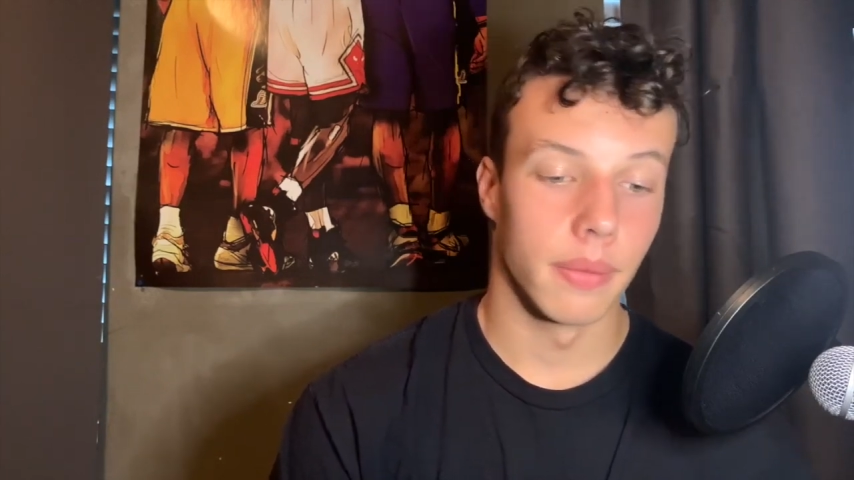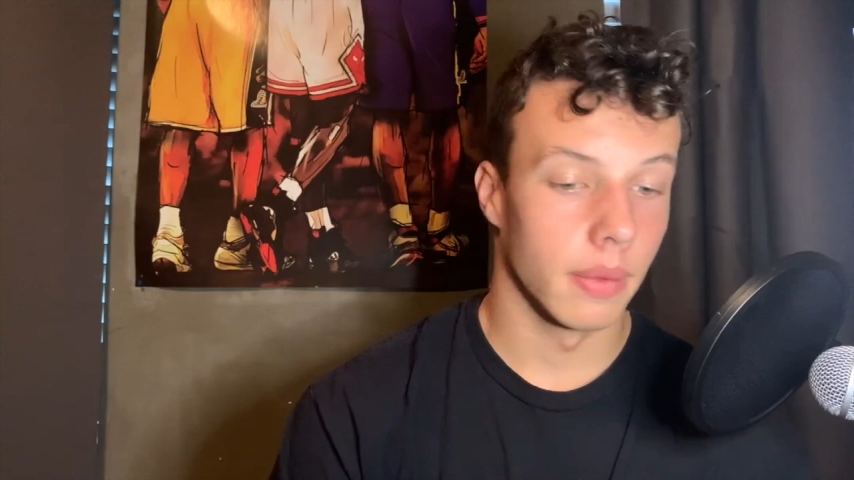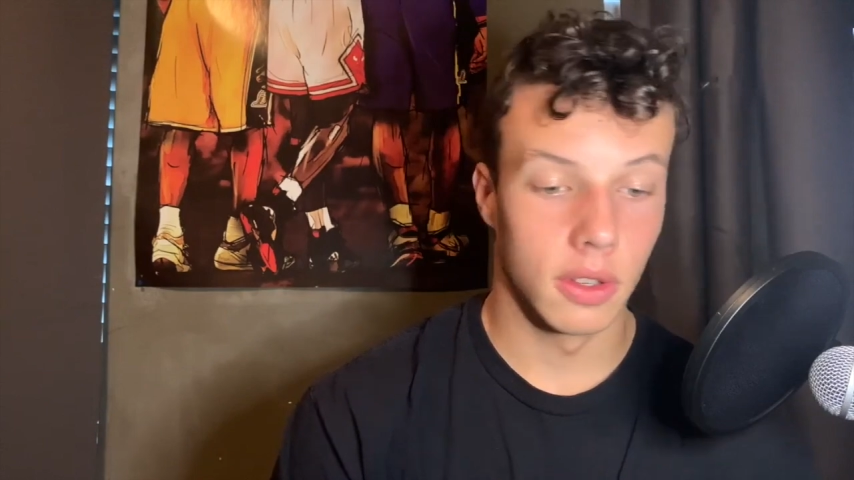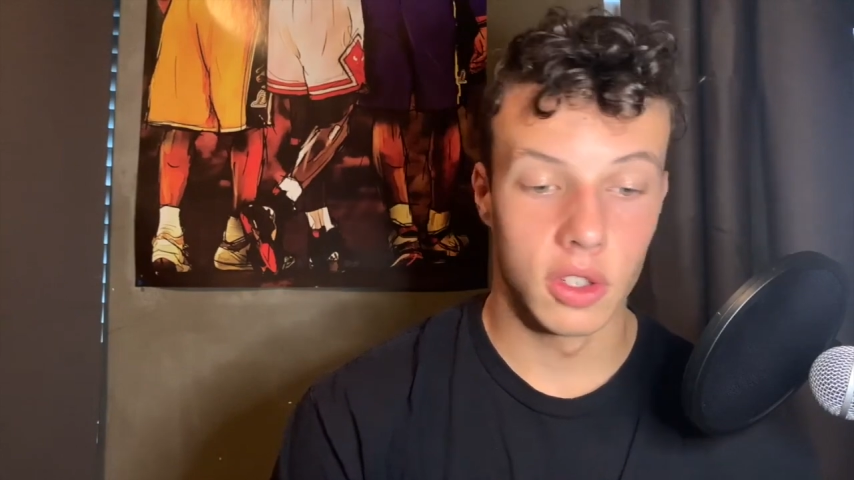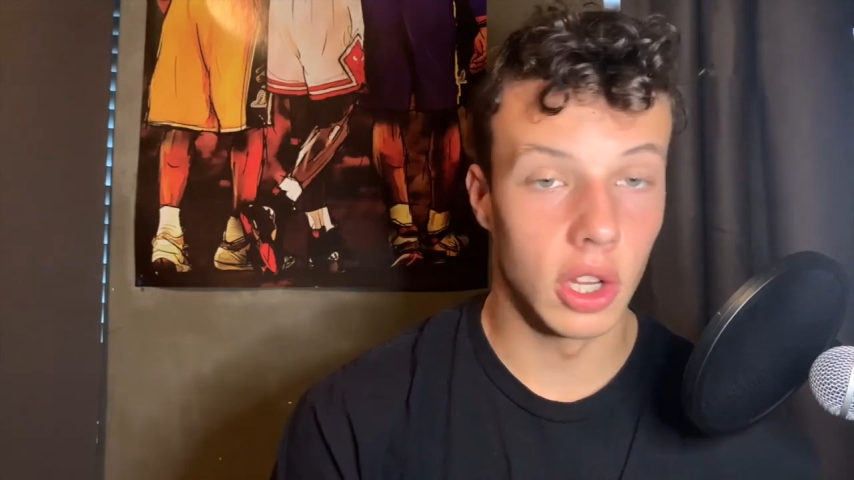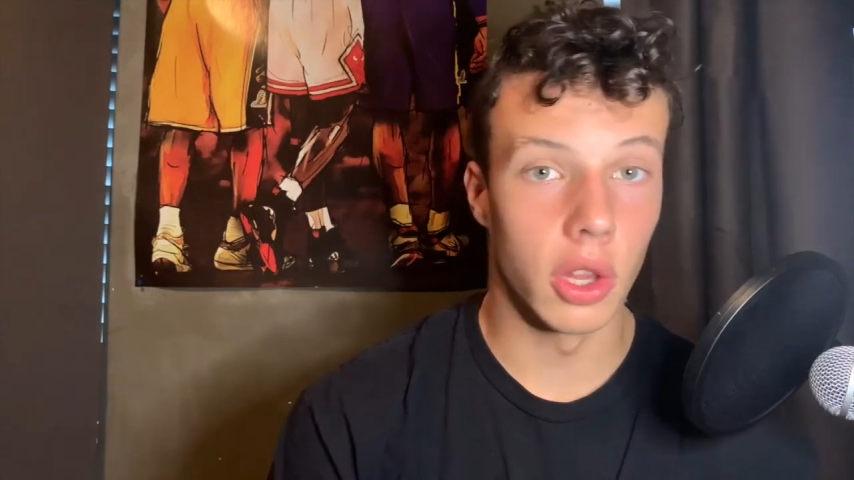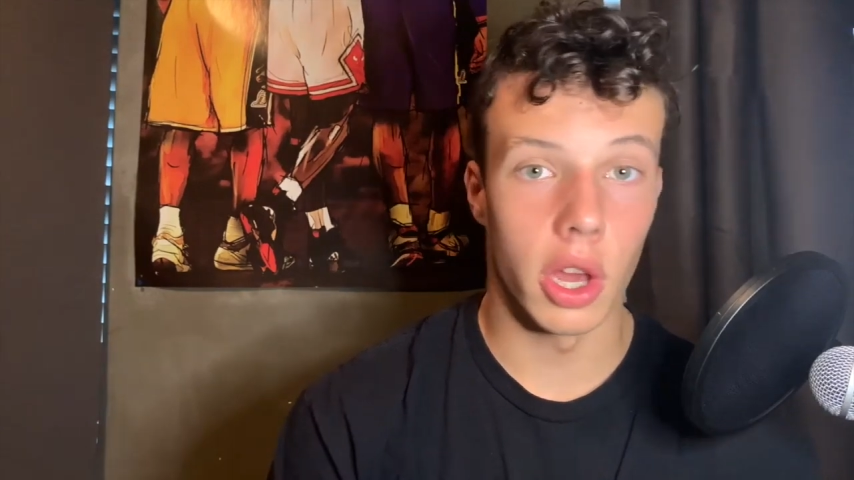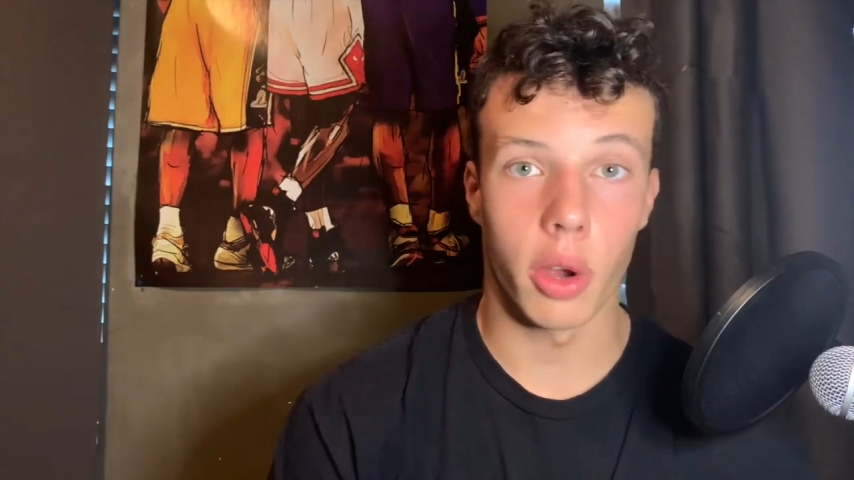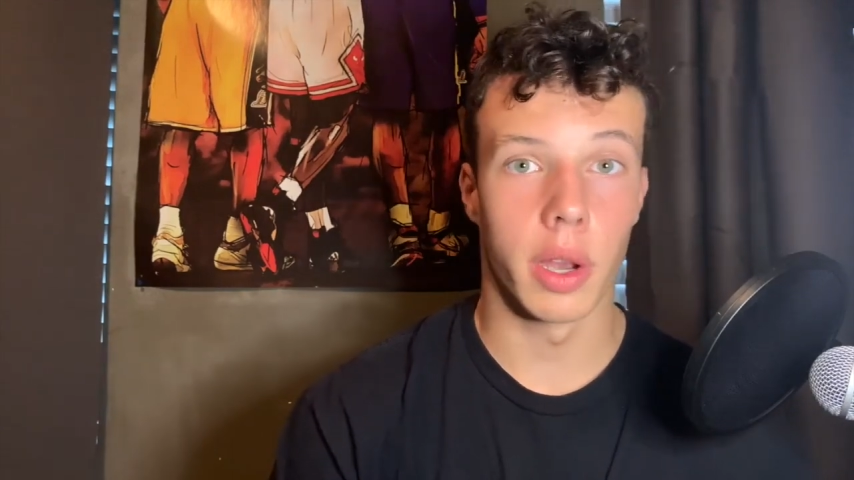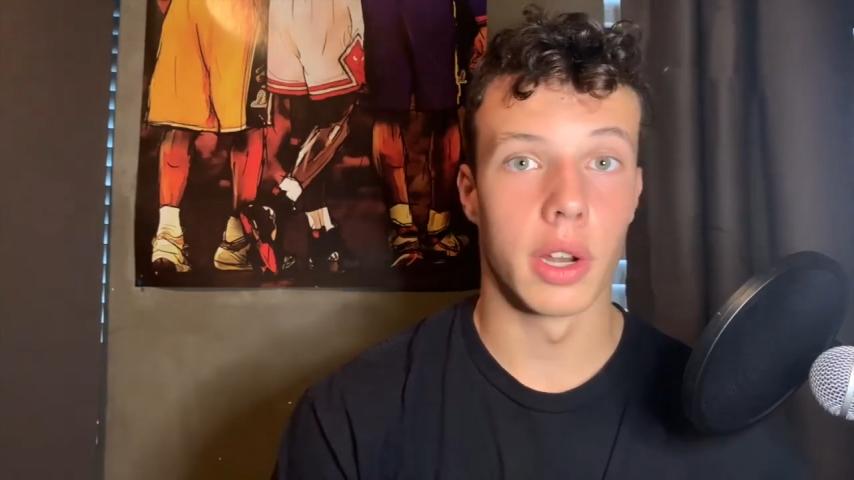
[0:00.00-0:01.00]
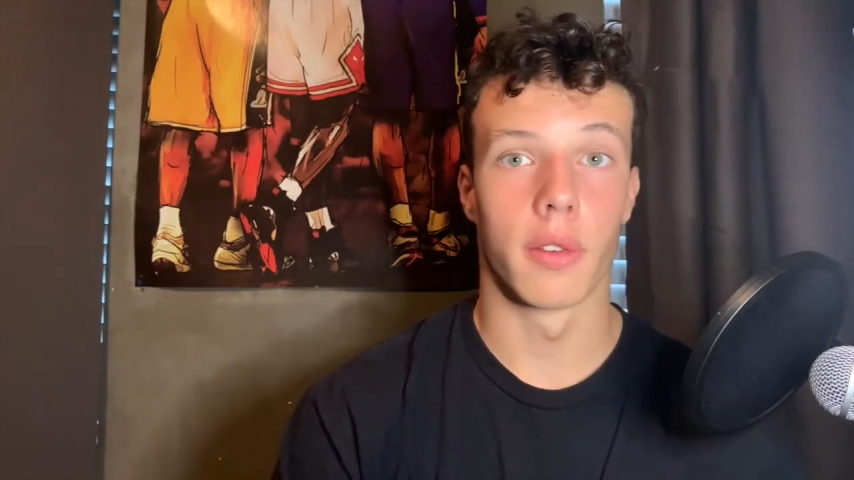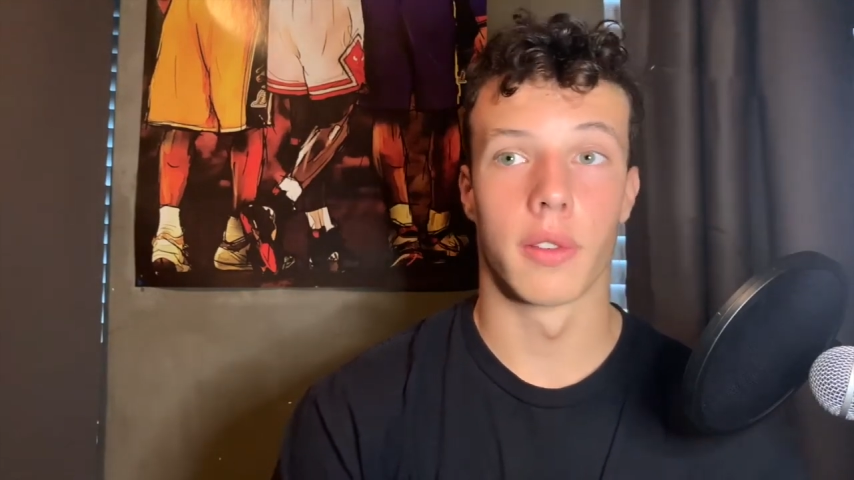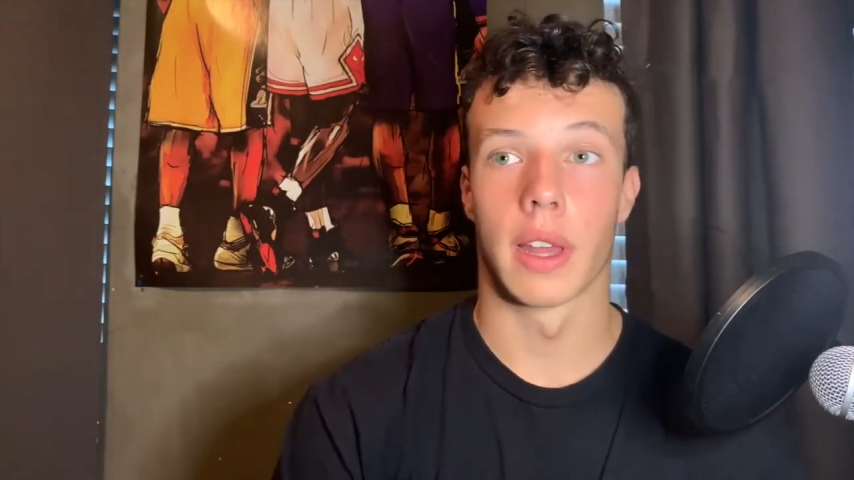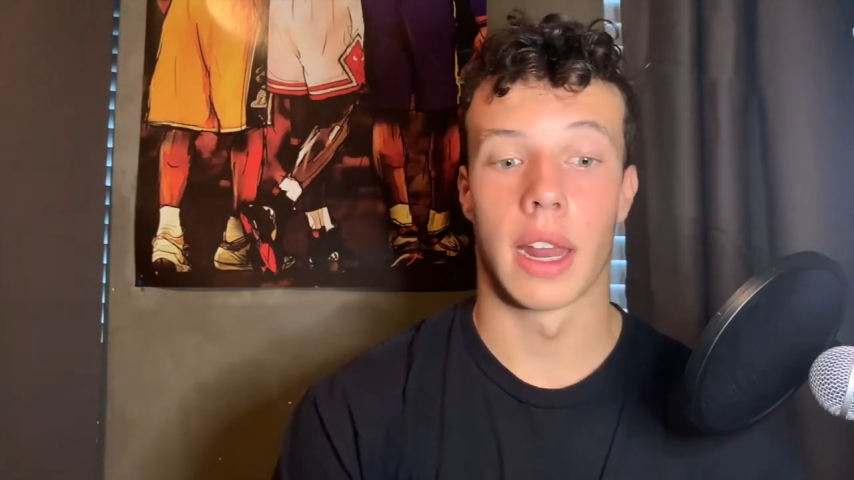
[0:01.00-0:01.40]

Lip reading: Still not quite over that.